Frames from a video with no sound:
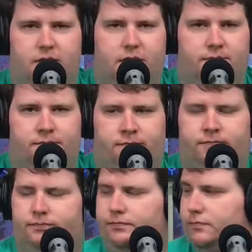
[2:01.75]

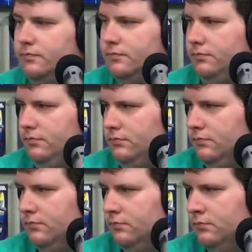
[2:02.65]

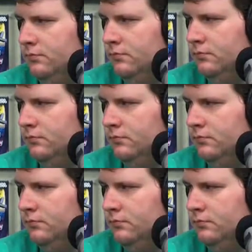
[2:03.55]
No words are spoken by the person on screen.